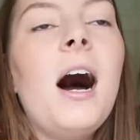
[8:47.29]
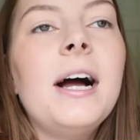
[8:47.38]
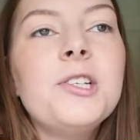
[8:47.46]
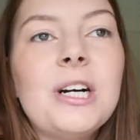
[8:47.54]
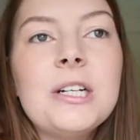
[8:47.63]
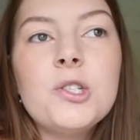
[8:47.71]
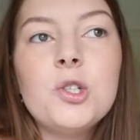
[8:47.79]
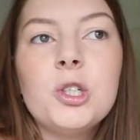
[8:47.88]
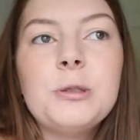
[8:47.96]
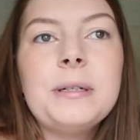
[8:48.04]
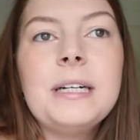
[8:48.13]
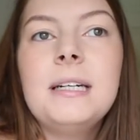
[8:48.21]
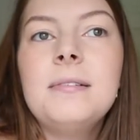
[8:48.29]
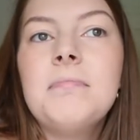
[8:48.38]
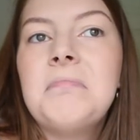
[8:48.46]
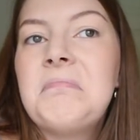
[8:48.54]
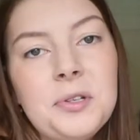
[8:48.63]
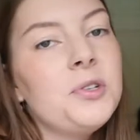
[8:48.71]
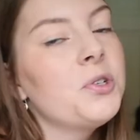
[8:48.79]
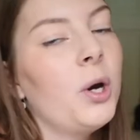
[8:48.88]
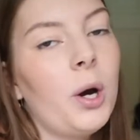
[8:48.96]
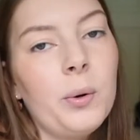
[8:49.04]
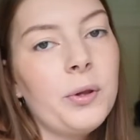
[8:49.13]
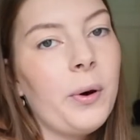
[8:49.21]
I tried strawberry, just
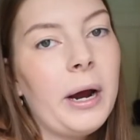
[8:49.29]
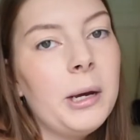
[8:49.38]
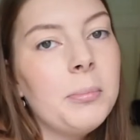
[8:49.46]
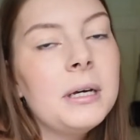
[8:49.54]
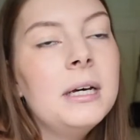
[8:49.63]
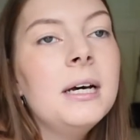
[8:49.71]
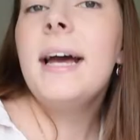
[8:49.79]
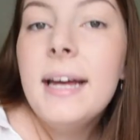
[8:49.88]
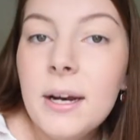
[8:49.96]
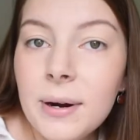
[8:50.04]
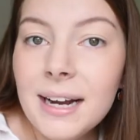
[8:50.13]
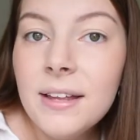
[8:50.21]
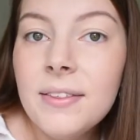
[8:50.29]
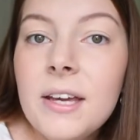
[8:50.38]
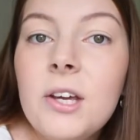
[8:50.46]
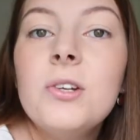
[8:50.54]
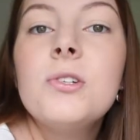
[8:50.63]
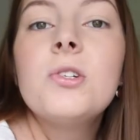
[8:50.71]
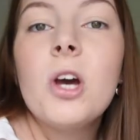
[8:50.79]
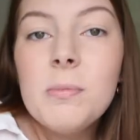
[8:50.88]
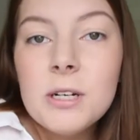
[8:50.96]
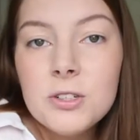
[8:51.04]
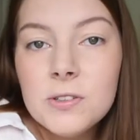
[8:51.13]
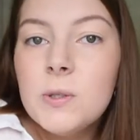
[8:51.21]
go with grape. Anyway, thank you so
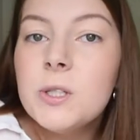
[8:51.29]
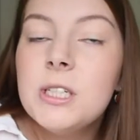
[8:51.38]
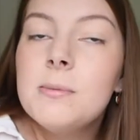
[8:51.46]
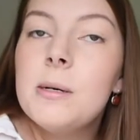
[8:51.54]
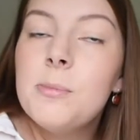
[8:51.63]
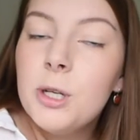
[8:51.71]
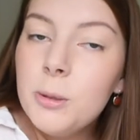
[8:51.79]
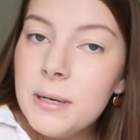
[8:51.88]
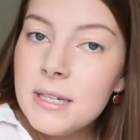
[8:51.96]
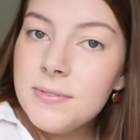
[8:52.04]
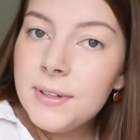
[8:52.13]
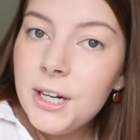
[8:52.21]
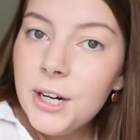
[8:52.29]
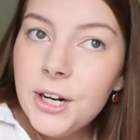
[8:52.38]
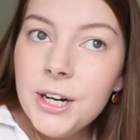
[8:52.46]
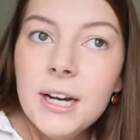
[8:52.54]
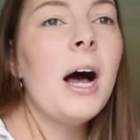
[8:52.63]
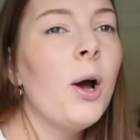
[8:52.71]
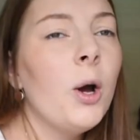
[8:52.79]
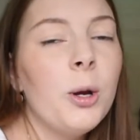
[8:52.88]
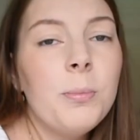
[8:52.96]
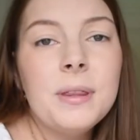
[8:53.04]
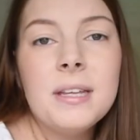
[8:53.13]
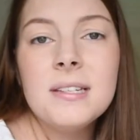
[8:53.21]
much for watching my Budapest video. I
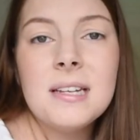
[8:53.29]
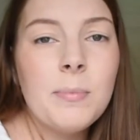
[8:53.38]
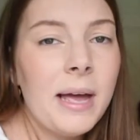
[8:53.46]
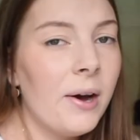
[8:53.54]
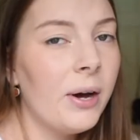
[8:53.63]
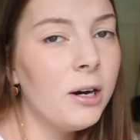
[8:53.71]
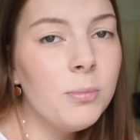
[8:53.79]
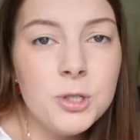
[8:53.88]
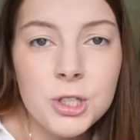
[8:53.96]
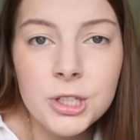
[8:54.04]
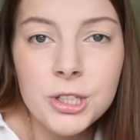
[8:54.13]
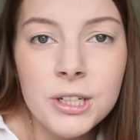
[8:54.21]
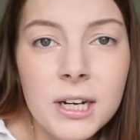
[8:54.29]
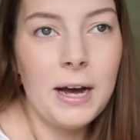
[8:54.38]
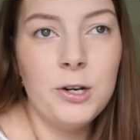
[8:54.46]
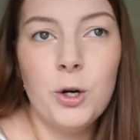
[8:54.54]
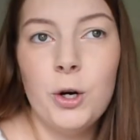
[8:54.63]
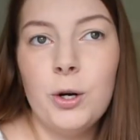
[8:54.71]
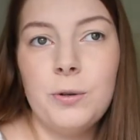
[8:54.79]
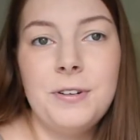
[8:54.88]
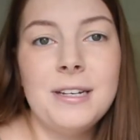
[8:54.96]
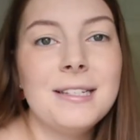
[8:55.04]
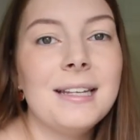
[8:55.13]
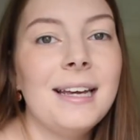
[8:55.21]
hope this somehow helped you. I know
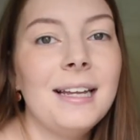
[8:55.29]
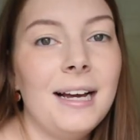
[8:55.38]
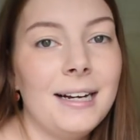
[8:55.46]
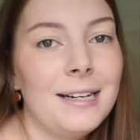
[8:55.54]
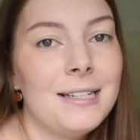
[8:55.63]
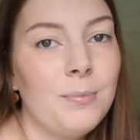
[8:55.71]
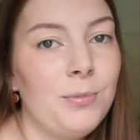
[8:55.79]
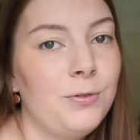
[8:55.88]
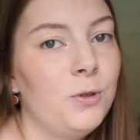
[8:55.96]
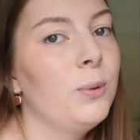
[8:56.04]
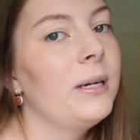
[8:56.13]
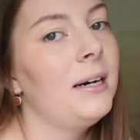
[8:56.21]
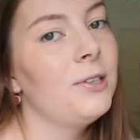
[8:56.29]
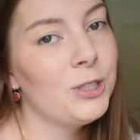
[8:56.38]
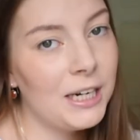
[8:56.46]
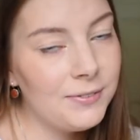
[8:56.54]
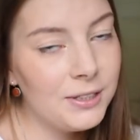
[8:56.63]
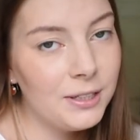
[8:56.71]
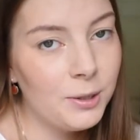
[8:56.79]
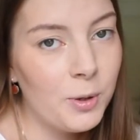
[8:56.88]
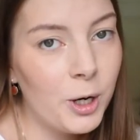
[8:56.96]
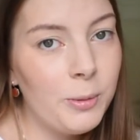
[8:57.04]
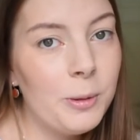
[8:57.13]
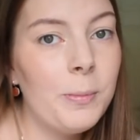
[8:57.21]
obviously, like I said before, we can't travel at the
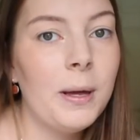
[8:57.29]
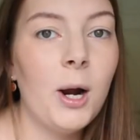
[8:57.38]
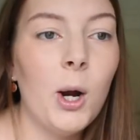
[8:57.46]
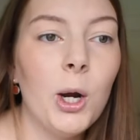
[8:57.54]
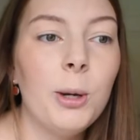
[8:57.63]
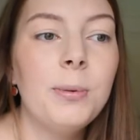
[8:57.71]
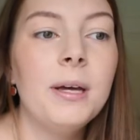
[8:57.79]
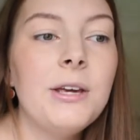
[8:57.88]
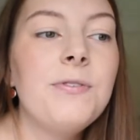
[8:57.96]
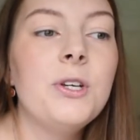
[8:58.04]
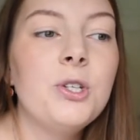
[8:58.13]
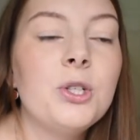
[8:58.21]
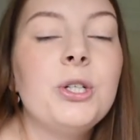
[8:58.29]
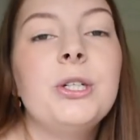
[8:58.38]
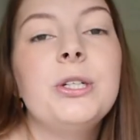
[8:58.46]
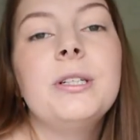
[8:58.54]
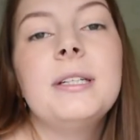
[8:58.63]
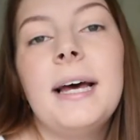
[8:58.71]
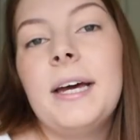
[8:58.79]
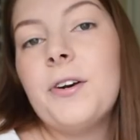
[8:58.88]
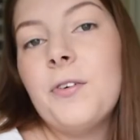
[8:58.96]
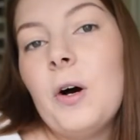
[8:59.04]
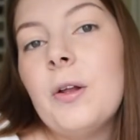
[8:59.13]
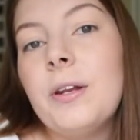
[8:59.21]
moment, but I hope if you do
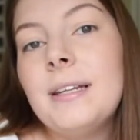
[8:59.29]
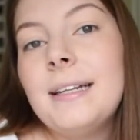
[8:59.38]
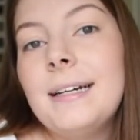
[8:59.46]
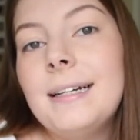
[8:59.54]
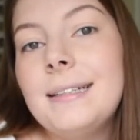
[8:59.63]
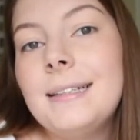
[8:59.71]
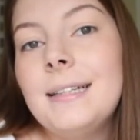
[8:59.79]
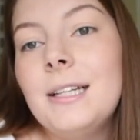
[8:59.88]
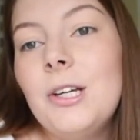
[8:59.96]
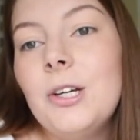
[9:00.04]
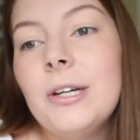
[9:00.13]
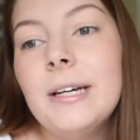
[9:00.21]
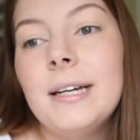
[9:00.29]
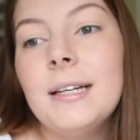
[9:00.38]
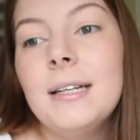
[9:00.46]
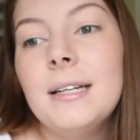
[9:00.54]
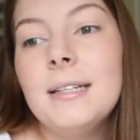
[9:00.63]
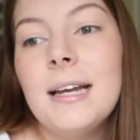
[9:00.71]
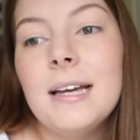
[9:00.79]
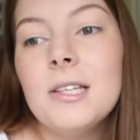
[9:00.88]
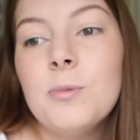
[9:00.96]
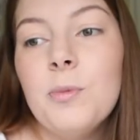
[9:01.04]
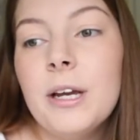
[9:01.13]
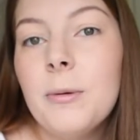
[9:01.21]
later on, then you can take
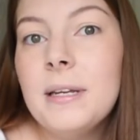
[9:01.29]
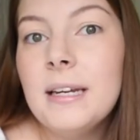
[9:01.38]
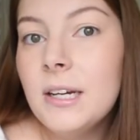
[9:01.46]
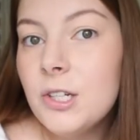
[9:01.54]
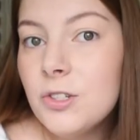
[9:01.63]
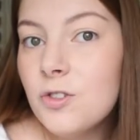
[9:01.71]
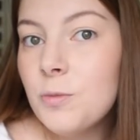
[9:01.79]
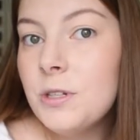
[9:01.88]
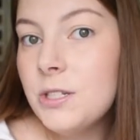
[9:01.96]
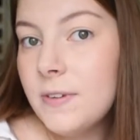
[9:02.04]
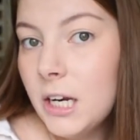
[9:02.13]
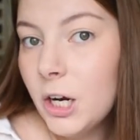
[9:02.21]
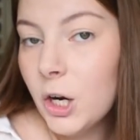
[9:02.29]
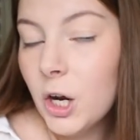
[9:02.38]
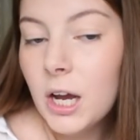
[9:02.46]
some recommendations from this video.